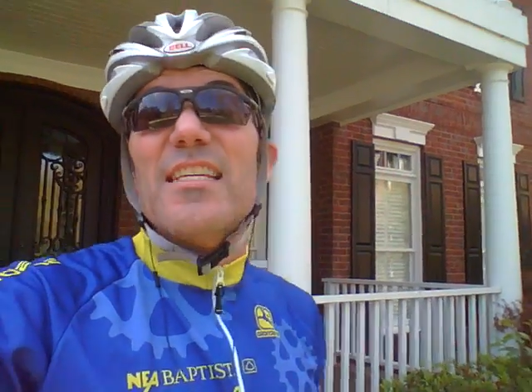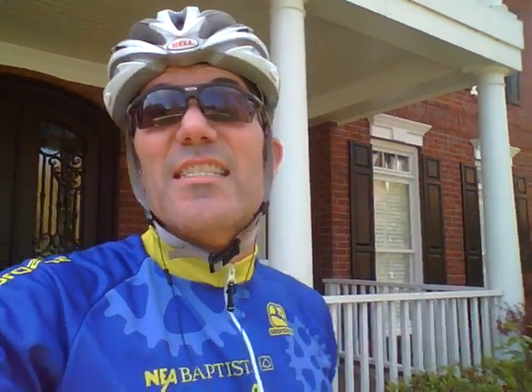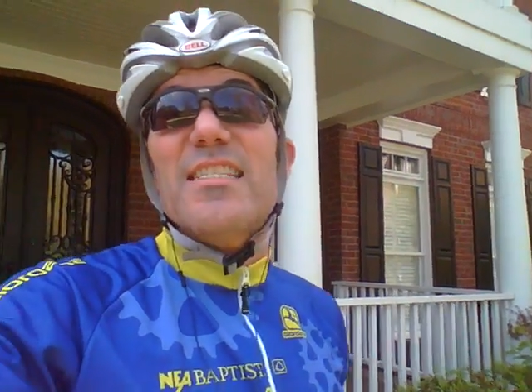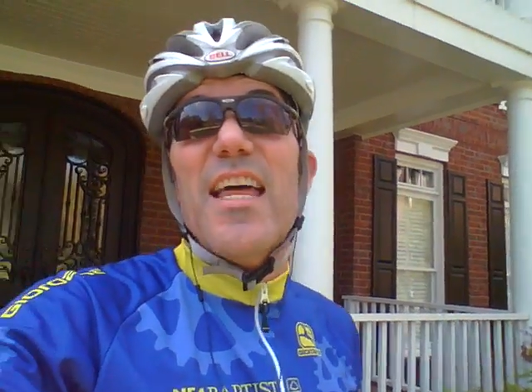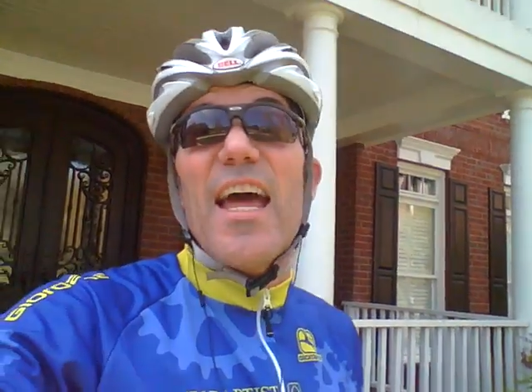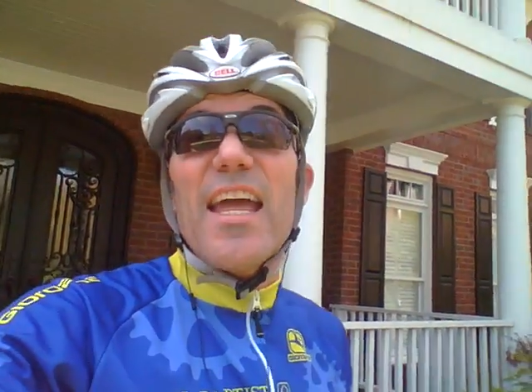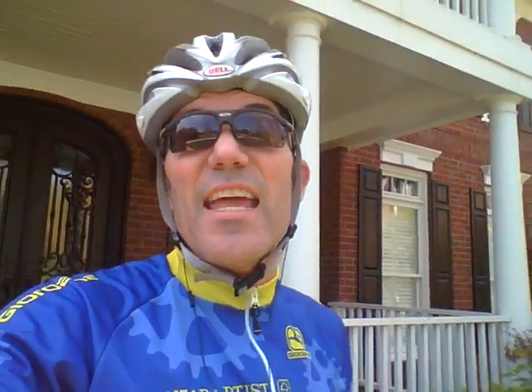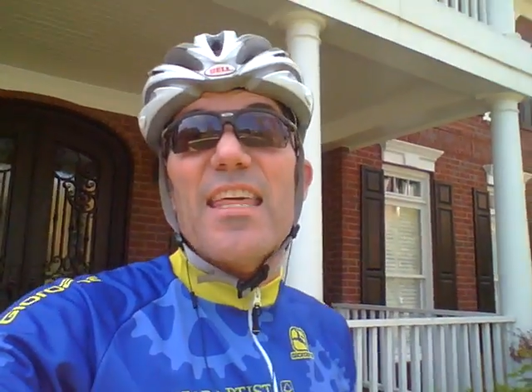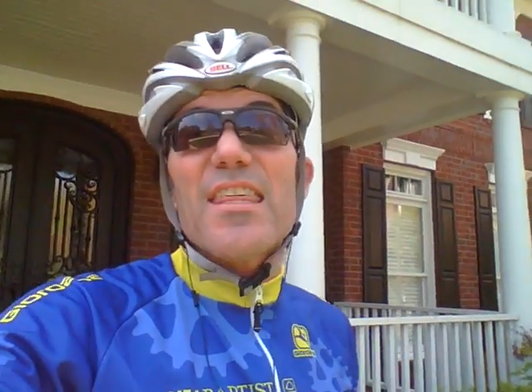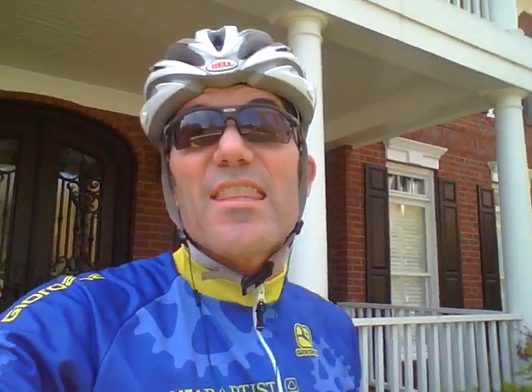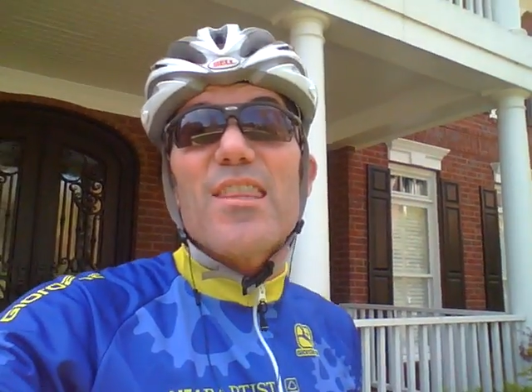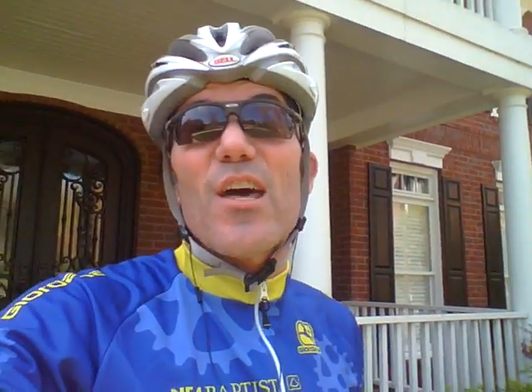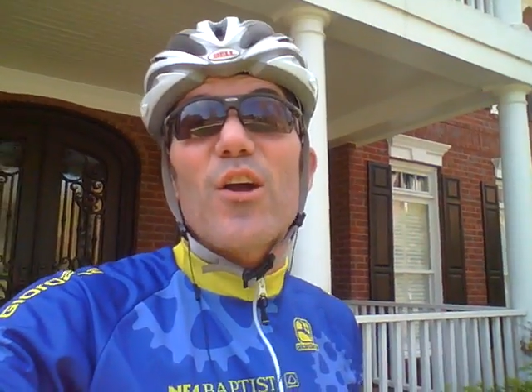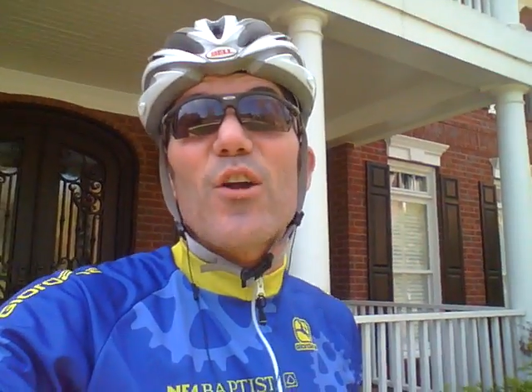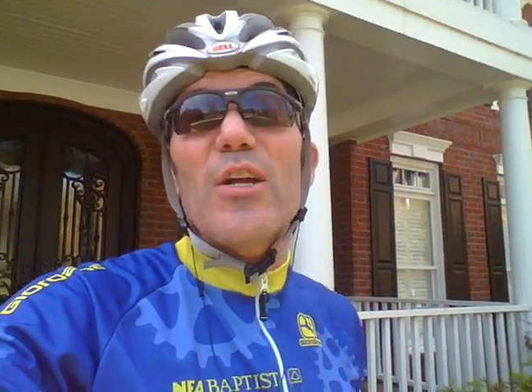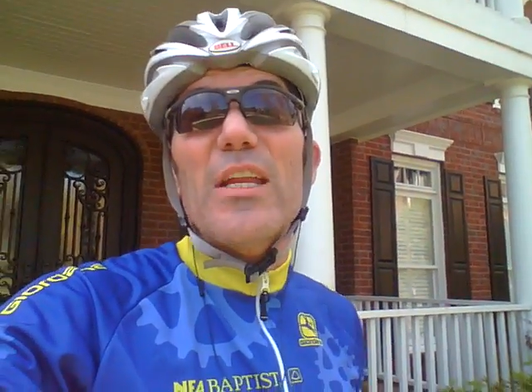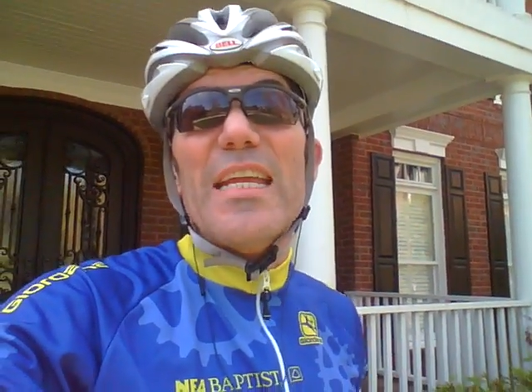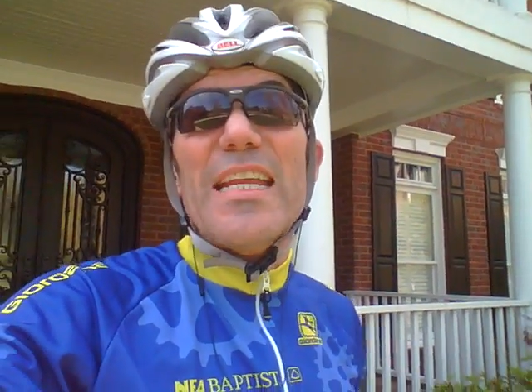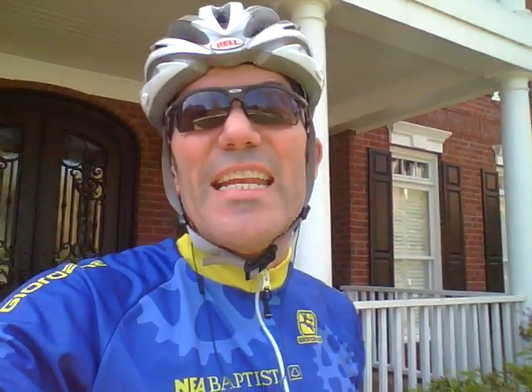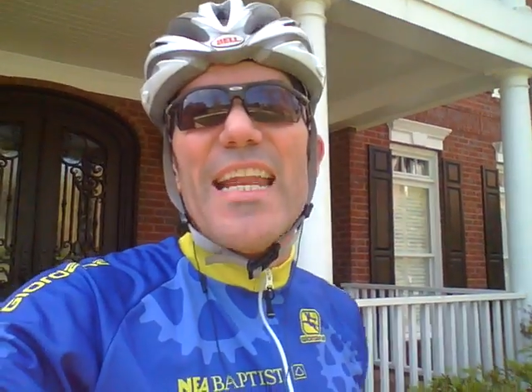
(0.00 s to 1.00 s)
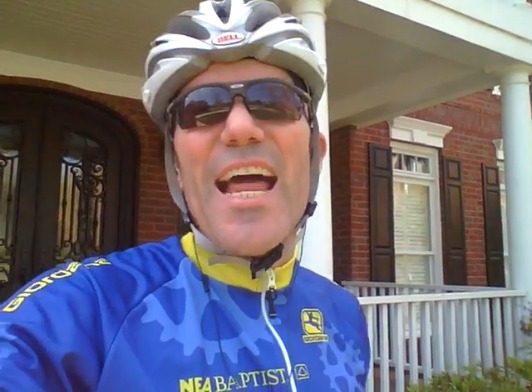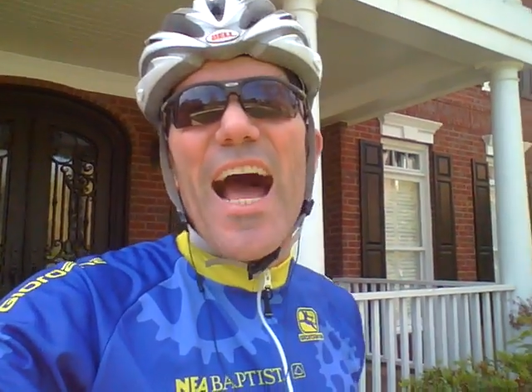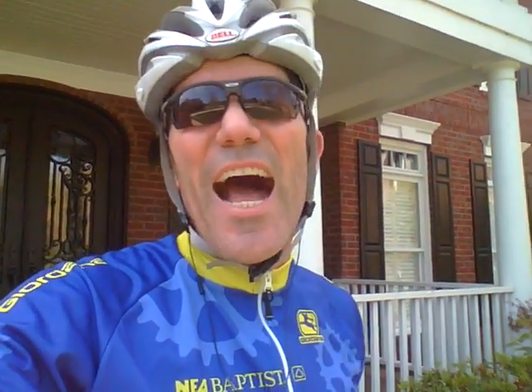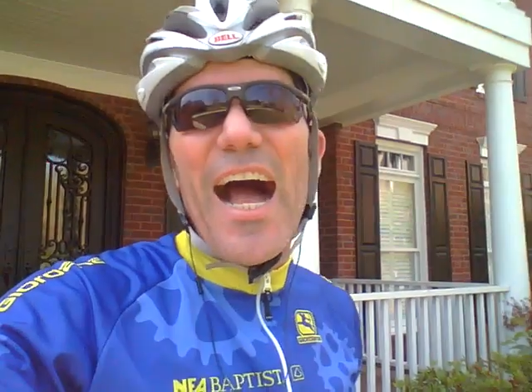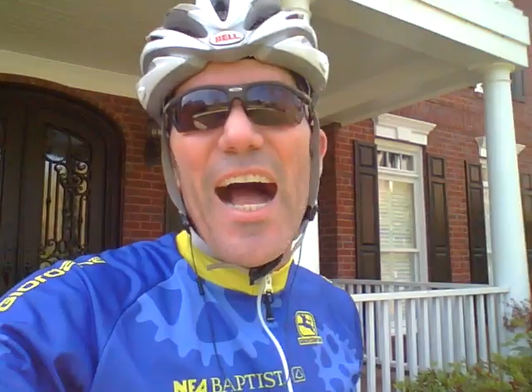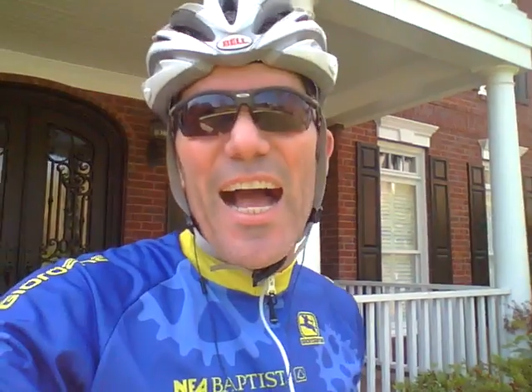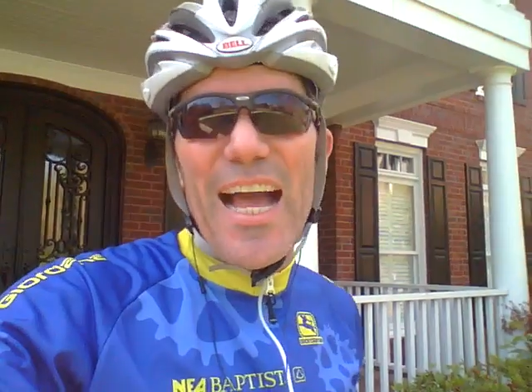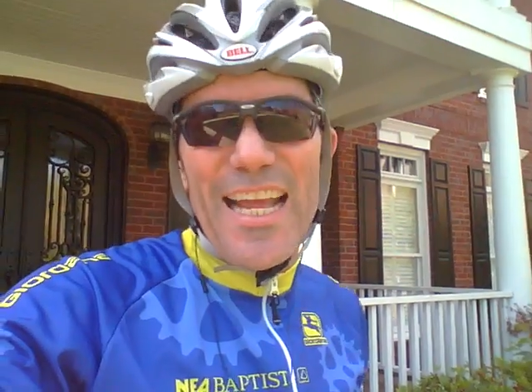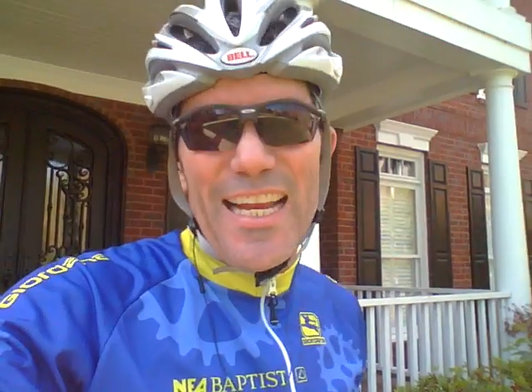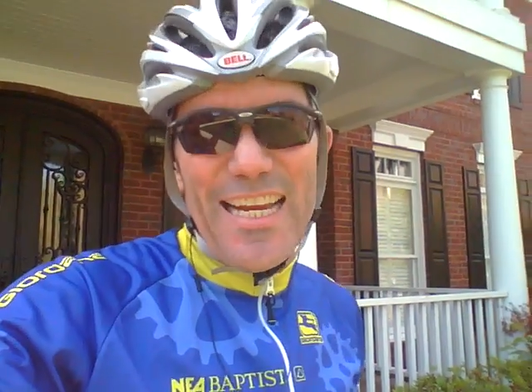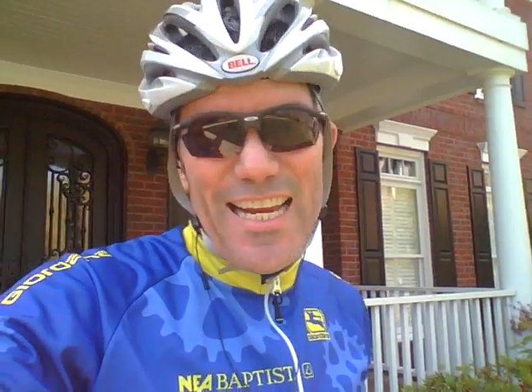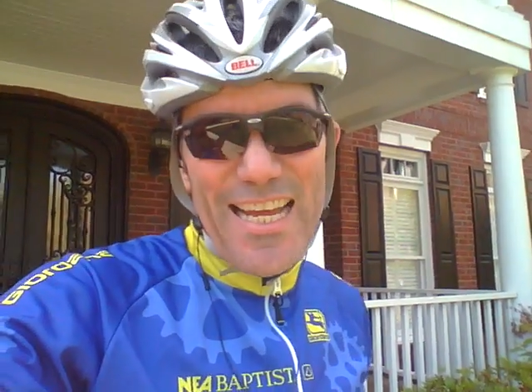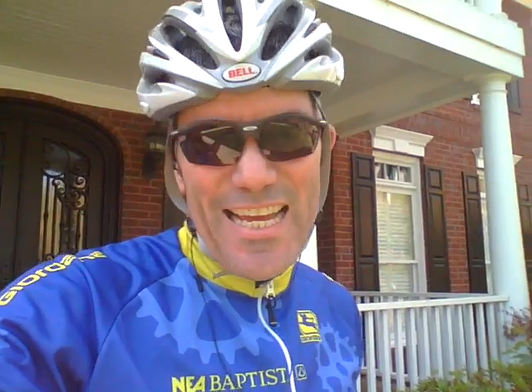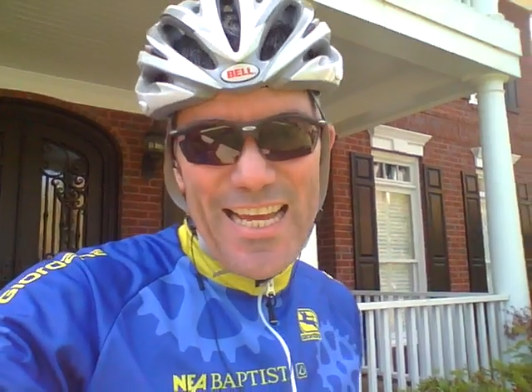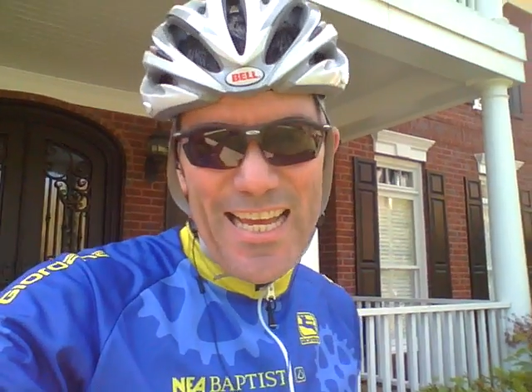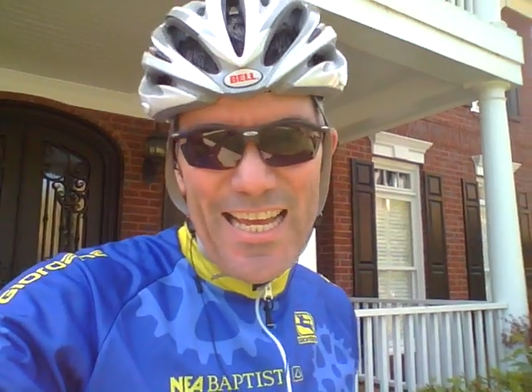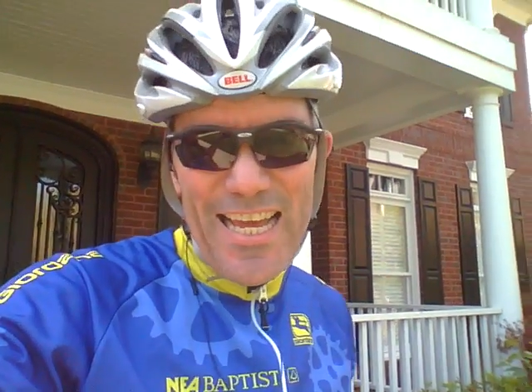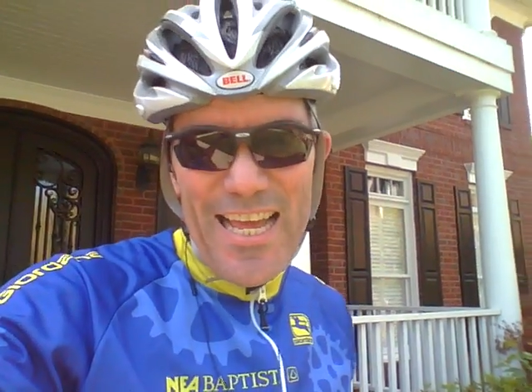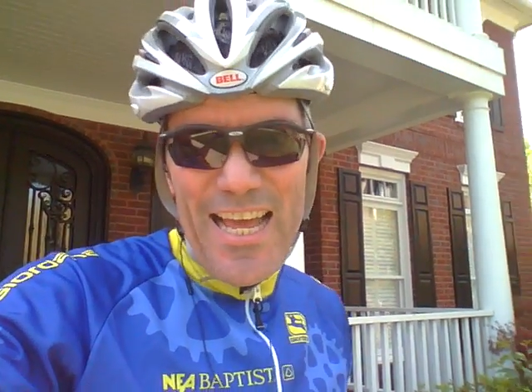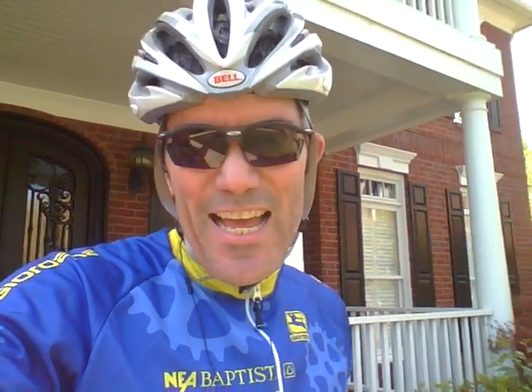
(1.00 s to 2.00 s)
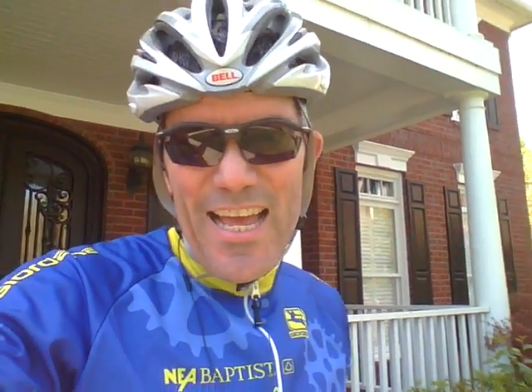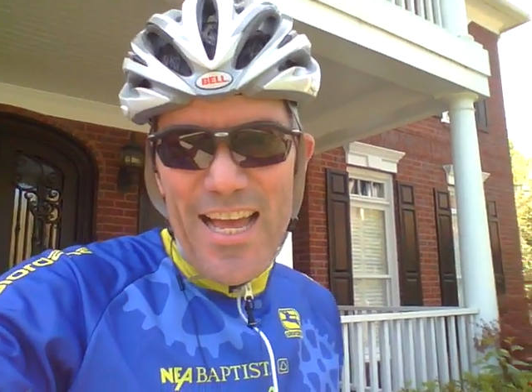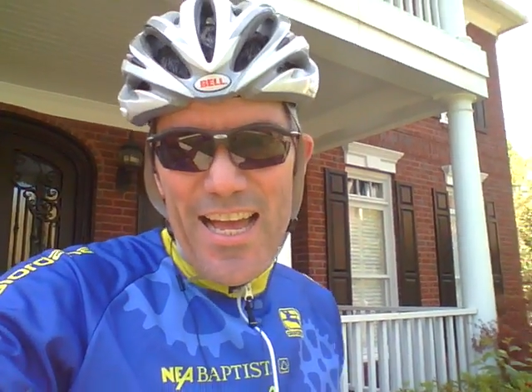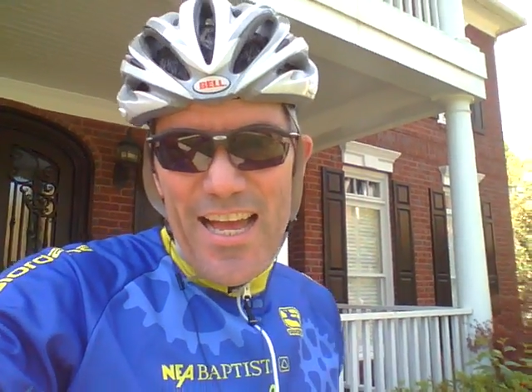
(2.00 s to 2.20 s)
Today's day 39